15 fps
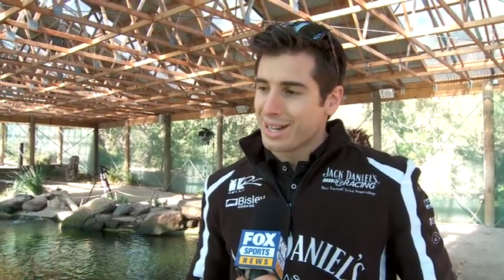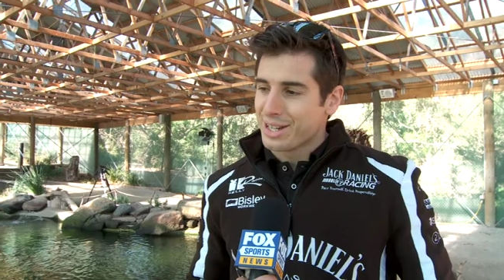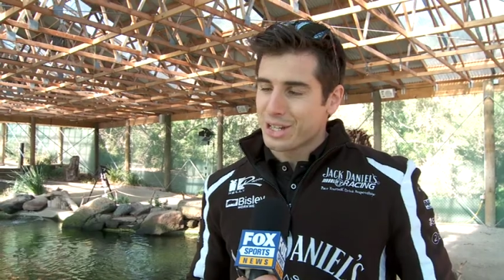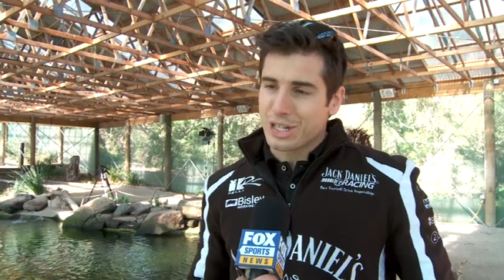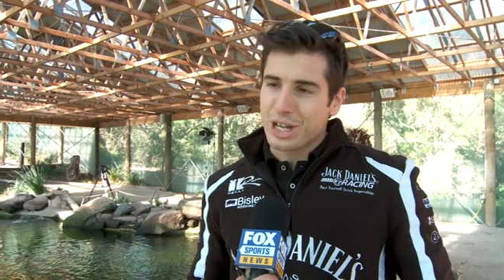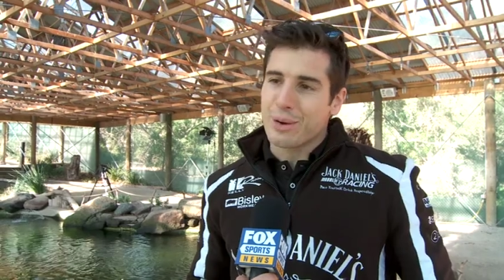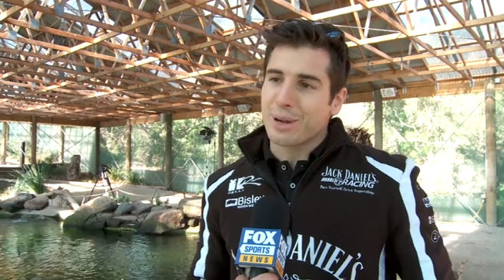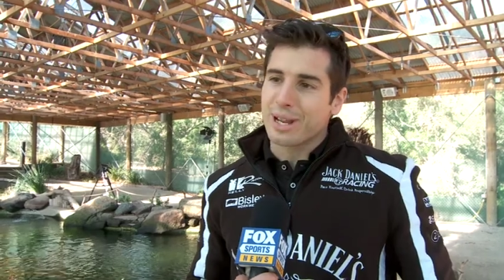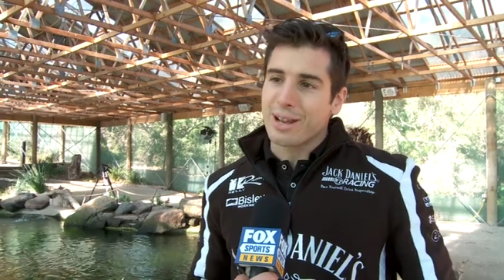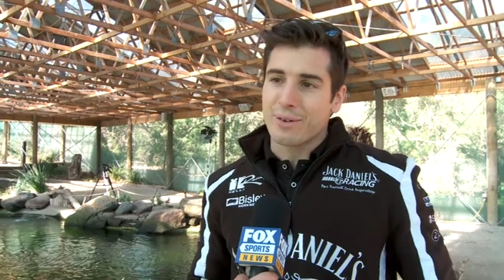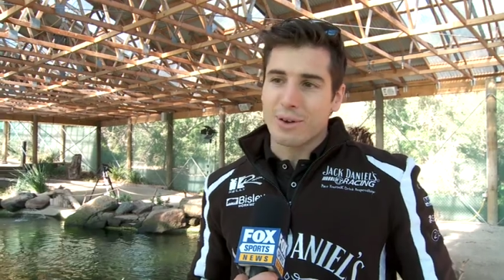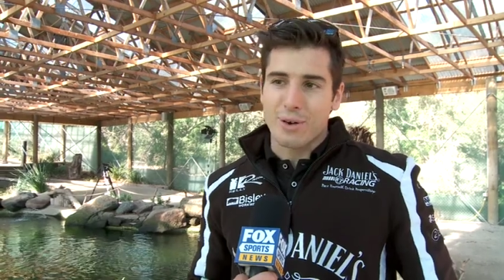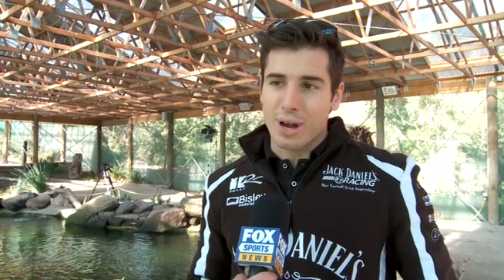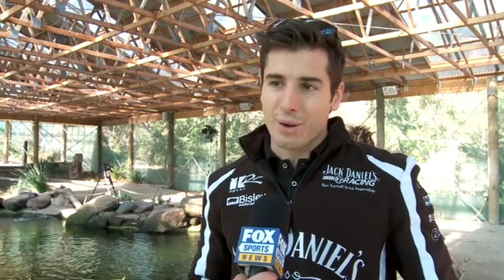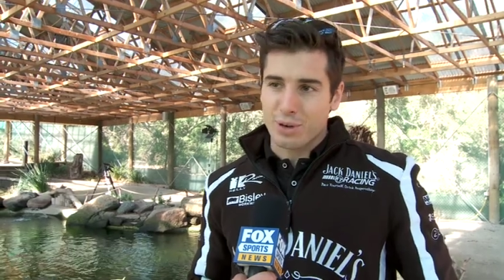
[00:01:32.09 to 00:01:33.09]
just hope we can have
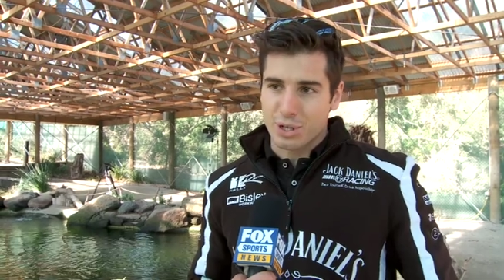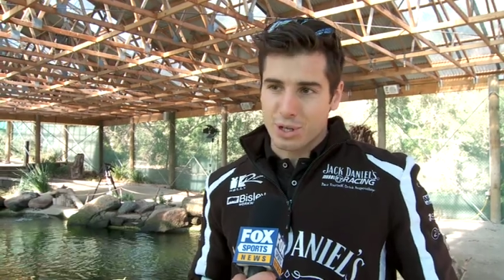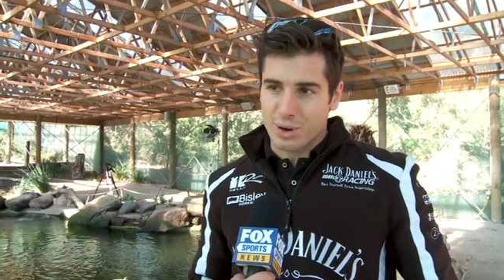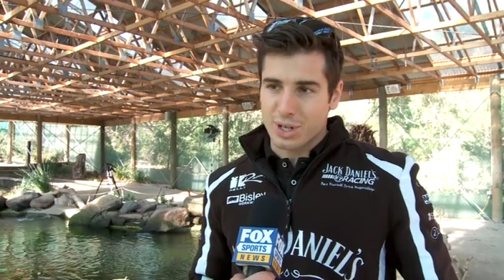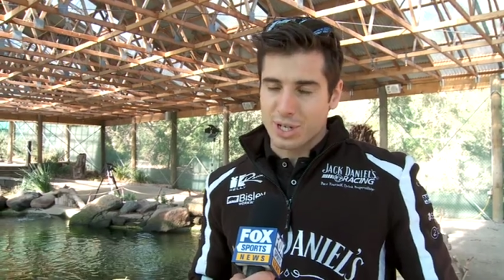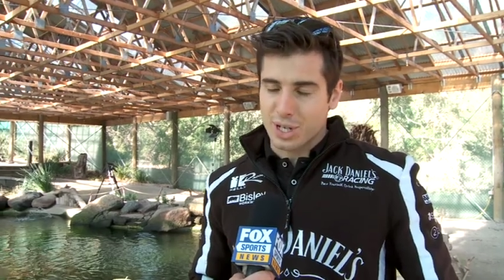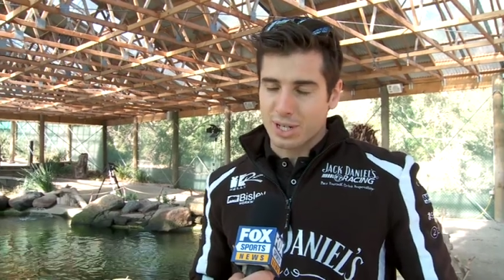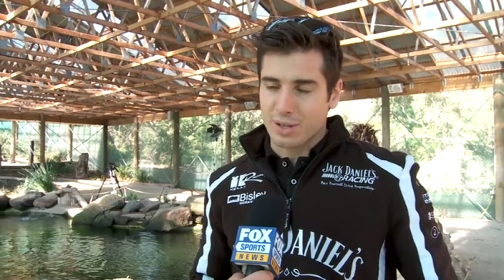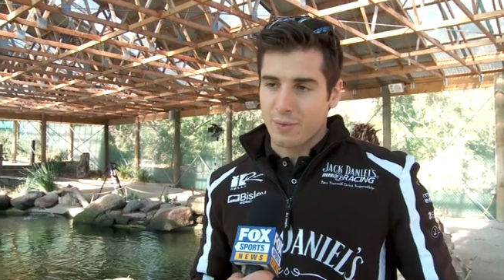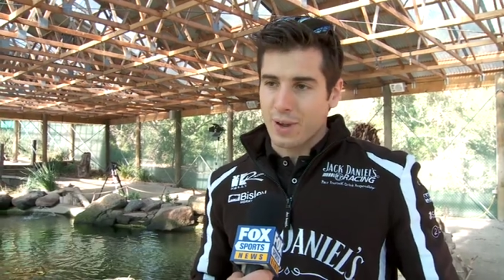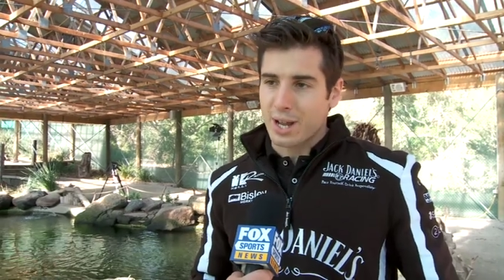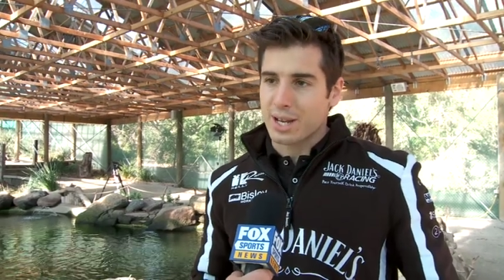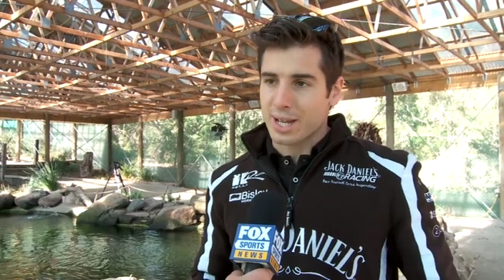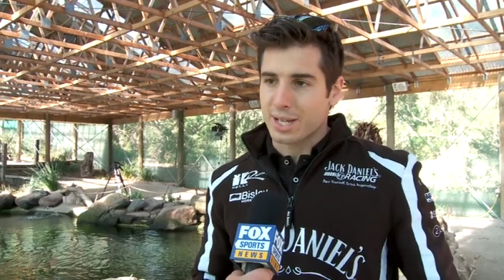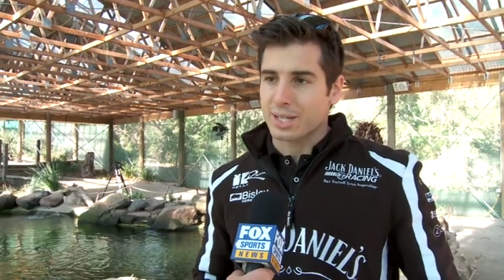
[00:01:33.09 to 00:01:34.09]
a great result because it is a
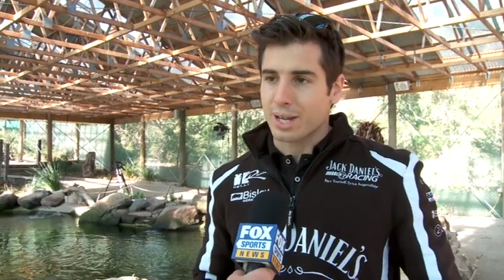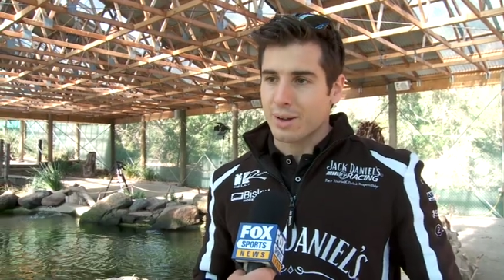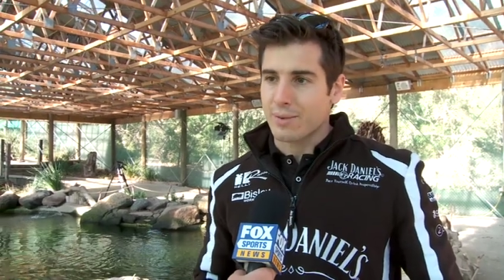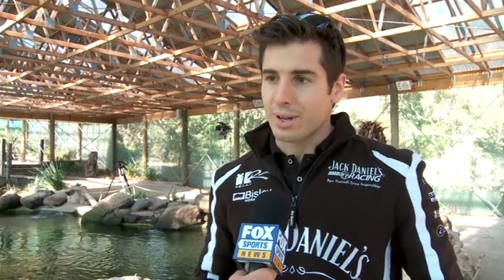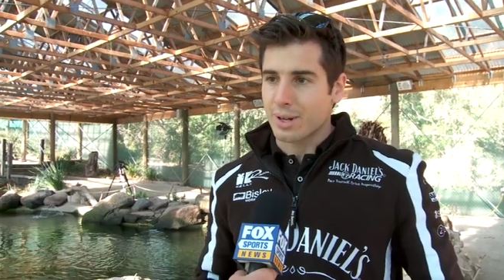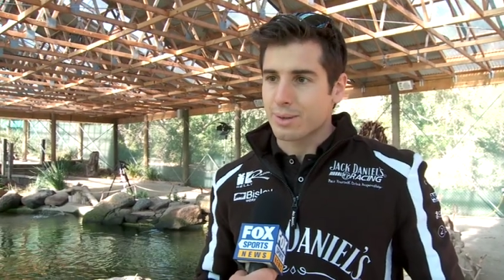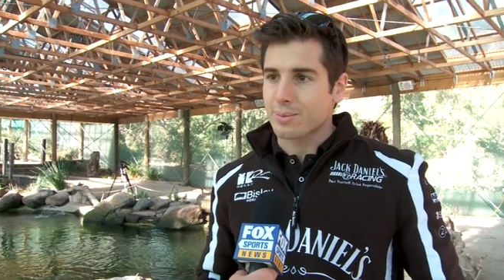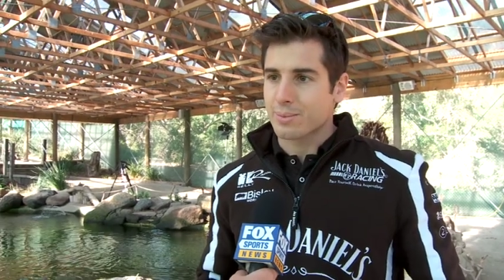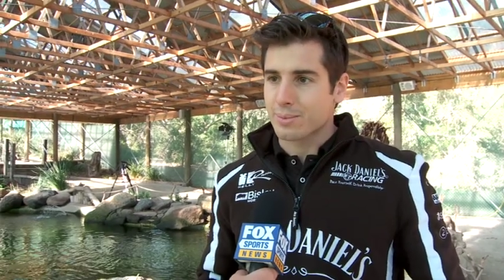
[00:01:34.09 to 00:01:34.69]
fantastic event.